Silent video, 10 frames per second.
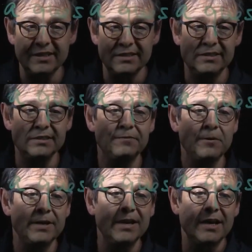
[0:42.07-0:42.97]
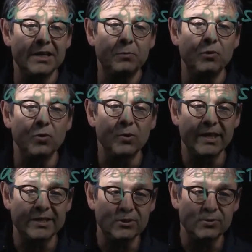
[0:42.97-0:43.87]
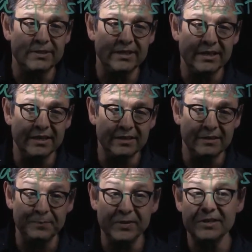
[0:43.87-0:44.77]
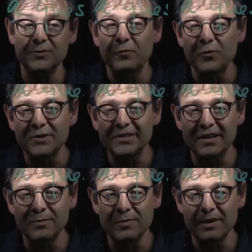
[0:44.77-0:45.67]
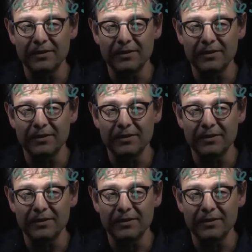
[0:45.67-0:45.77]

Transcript: is this very light board that you see. It is the first time